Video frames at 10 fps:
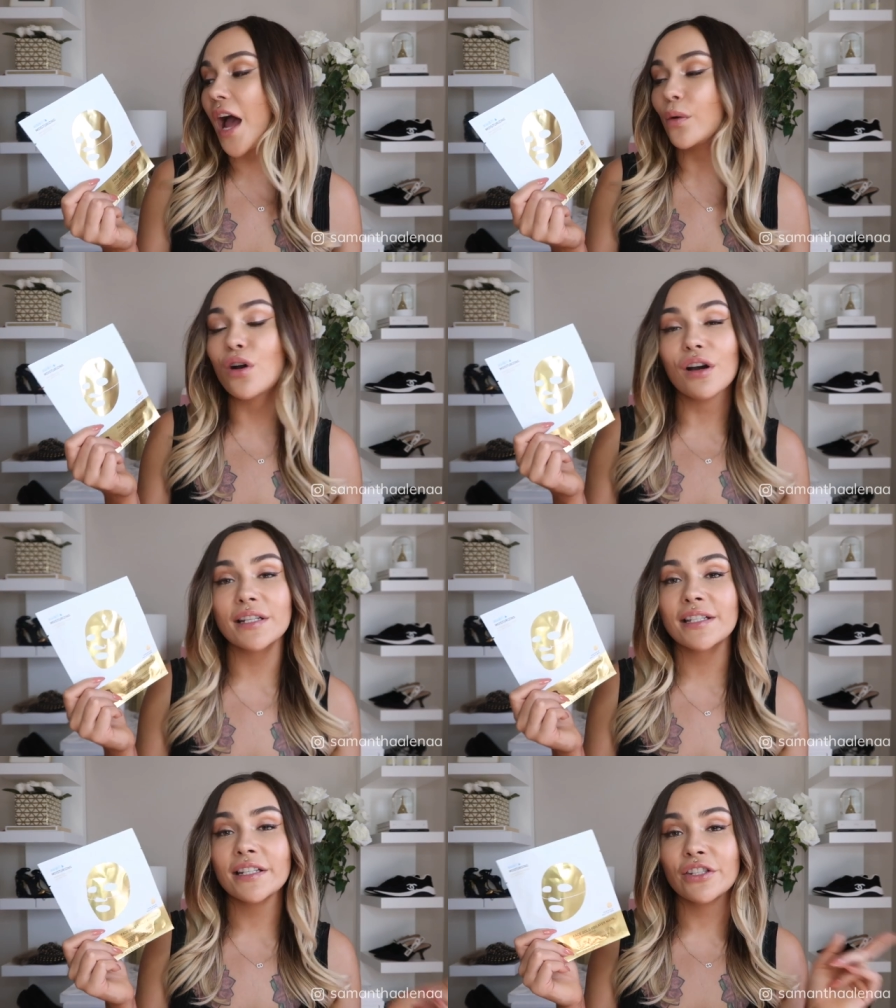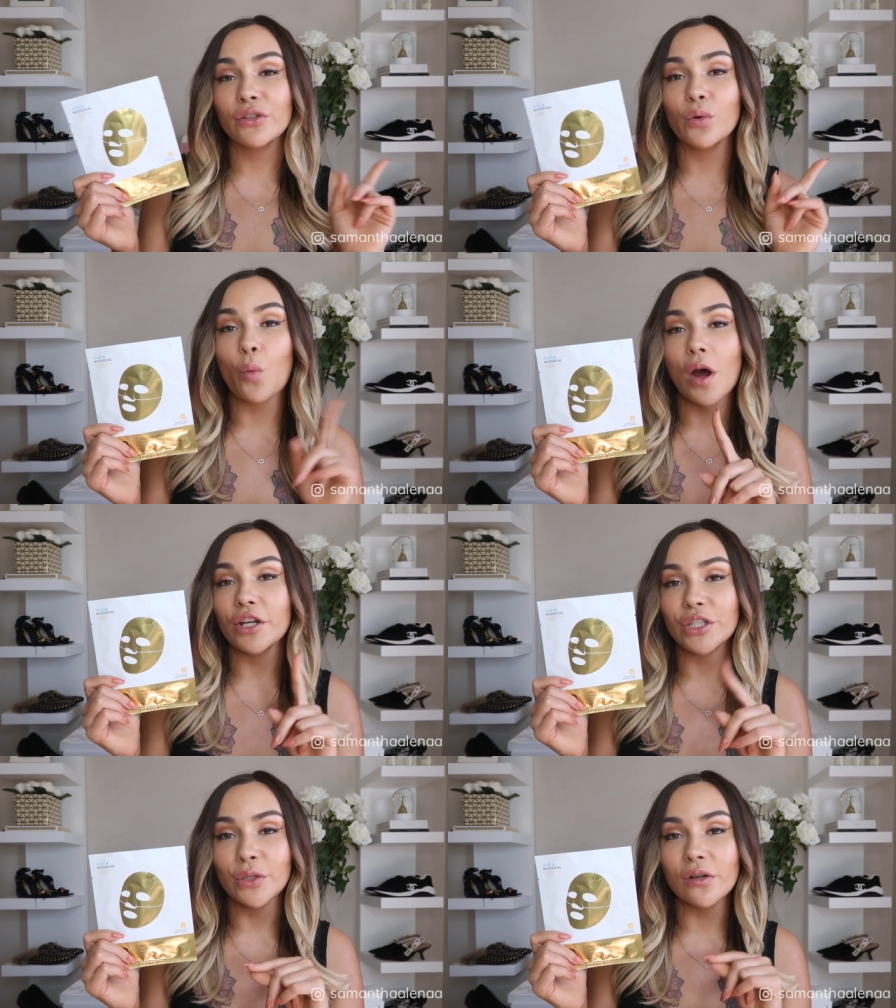I will honestly do one
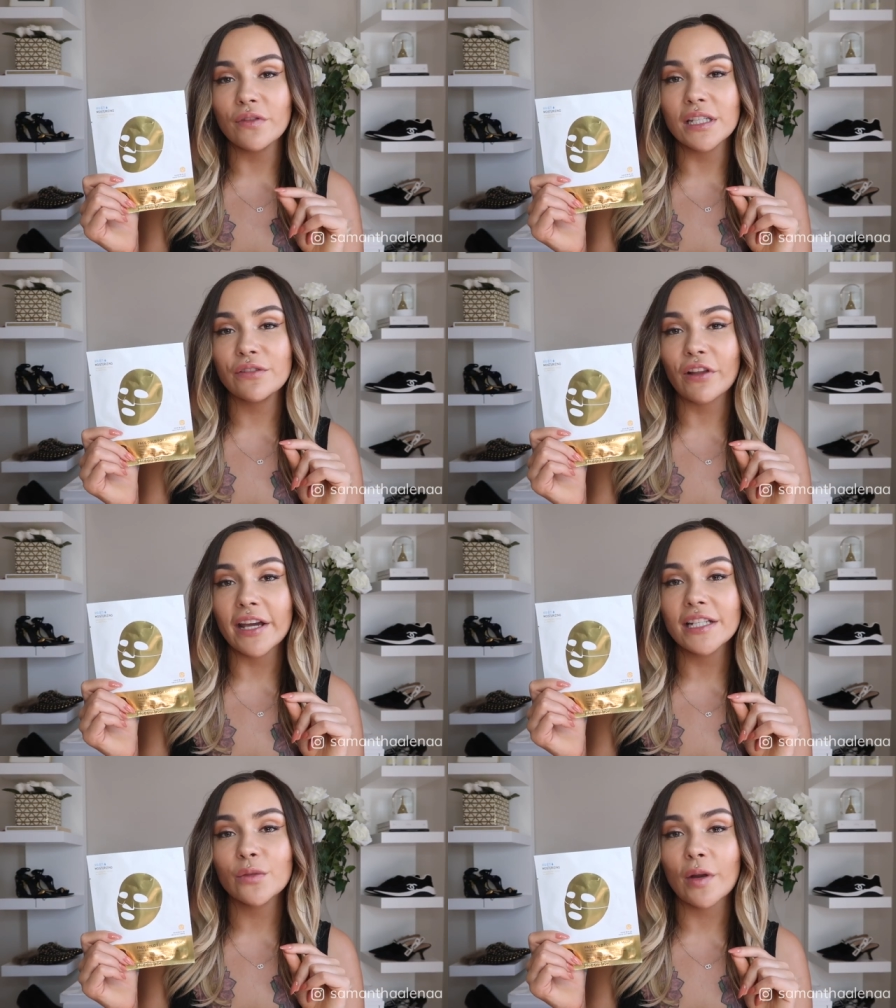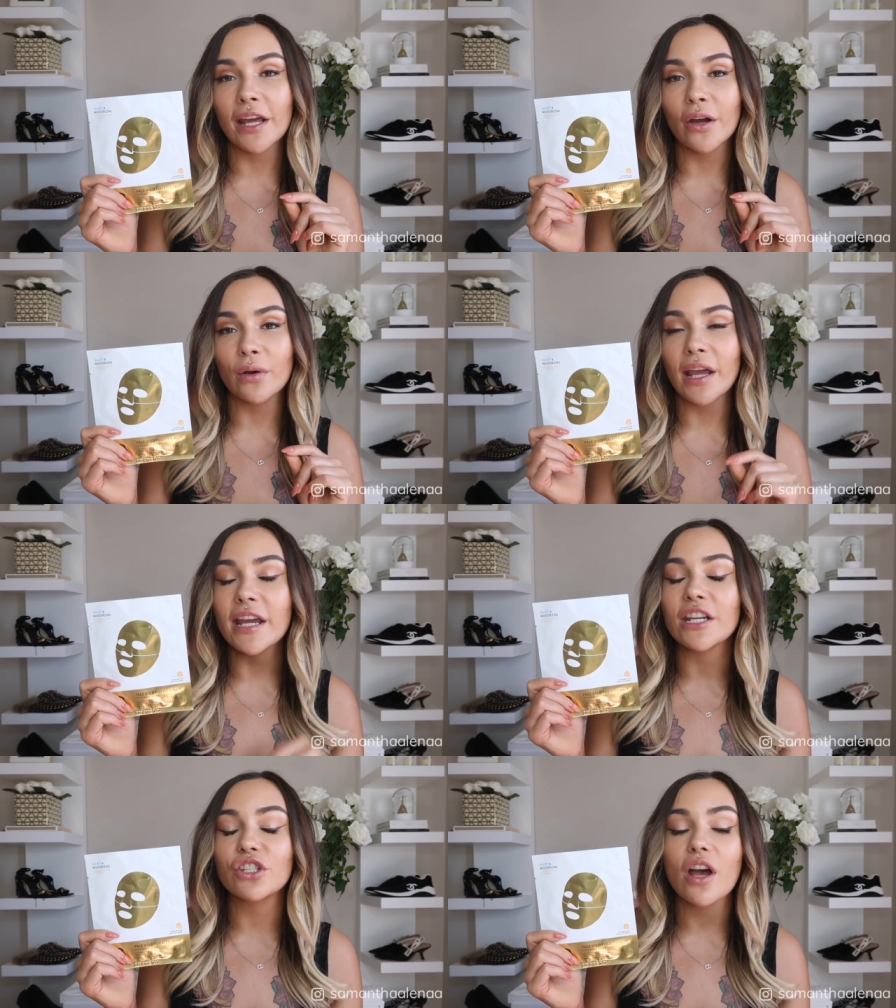or two of these flights when I go to
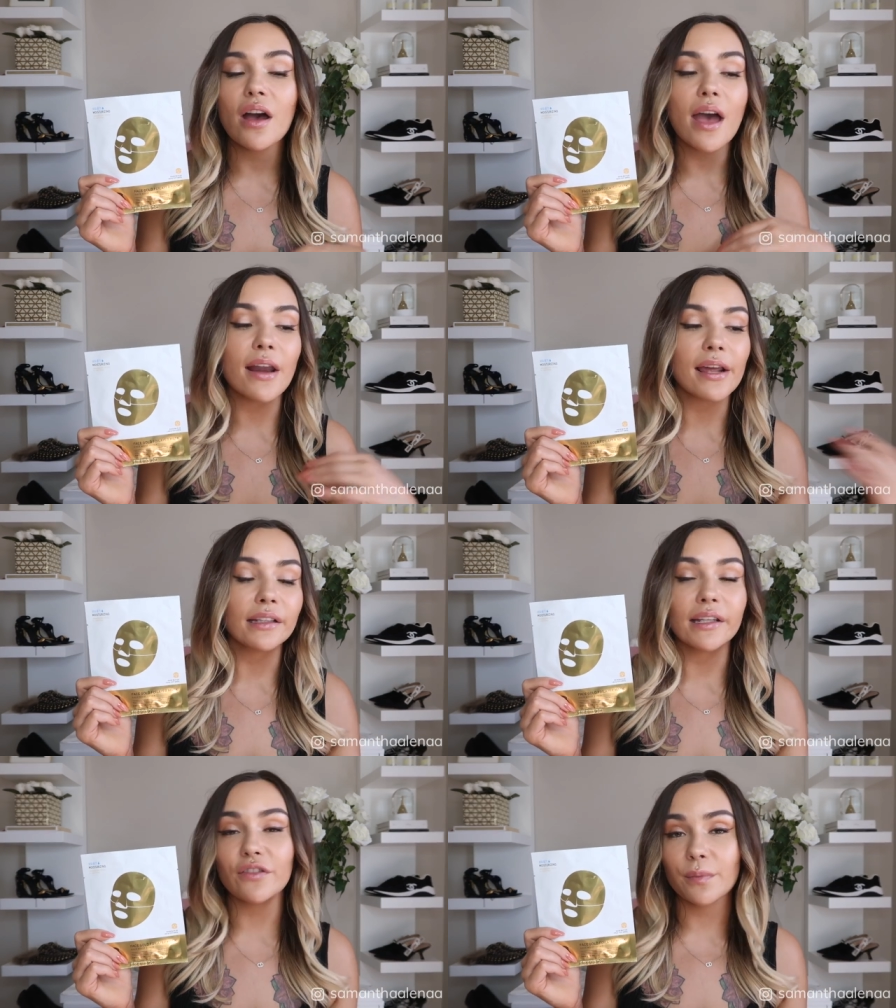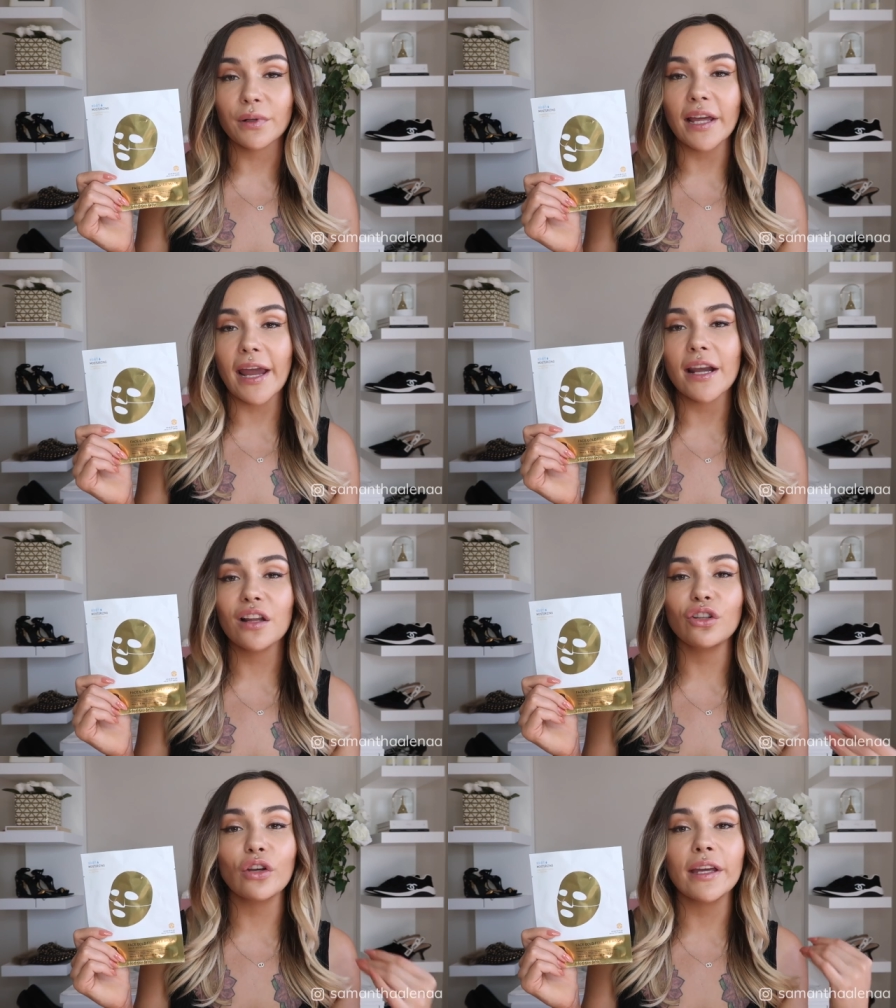Asia and I leave the plane
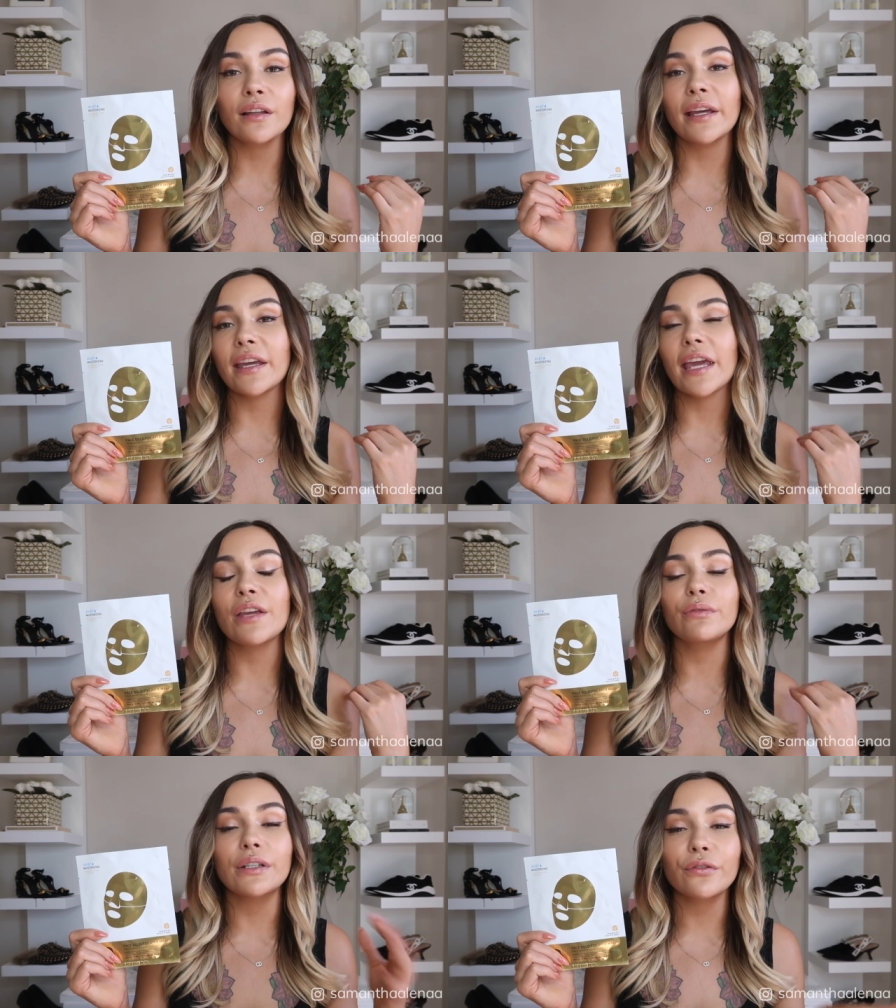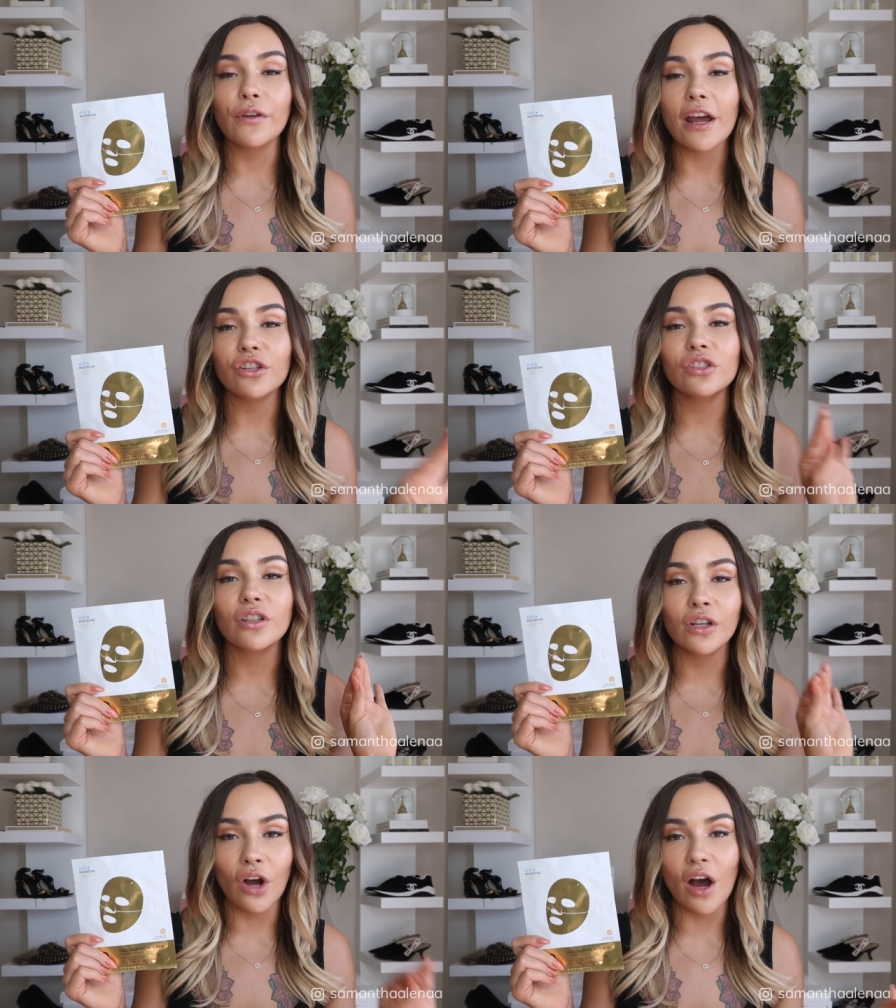looking like a refreshed
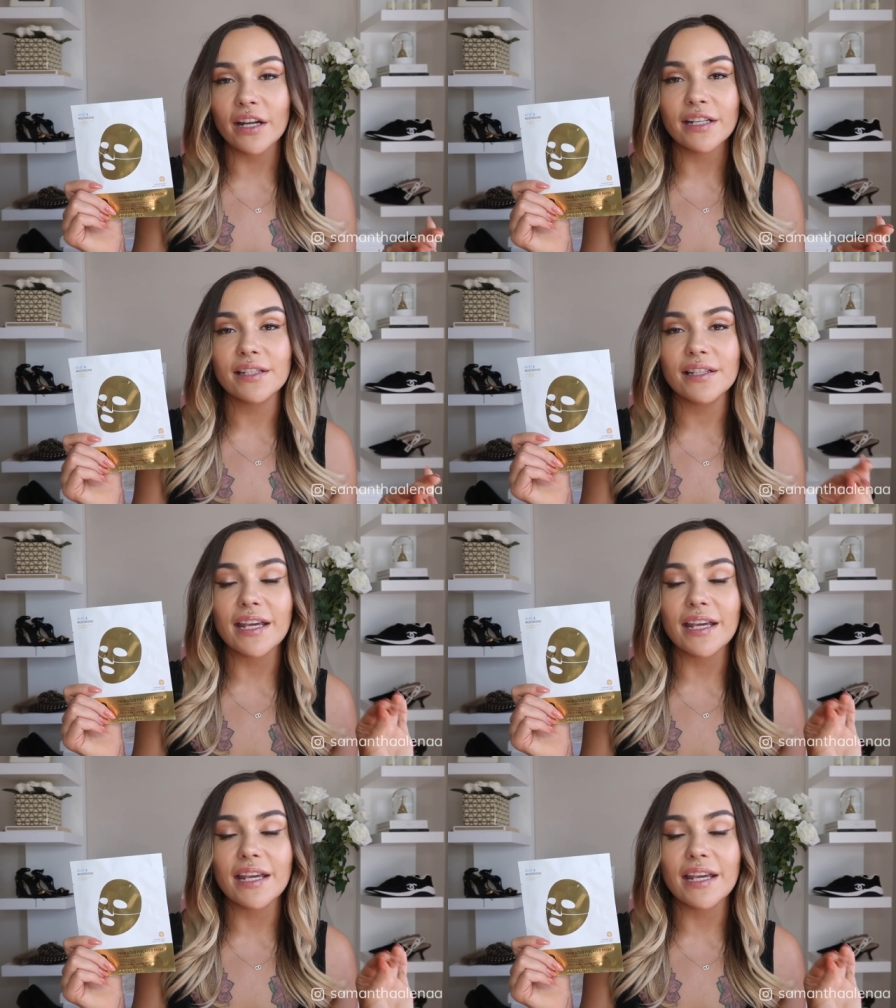goddess.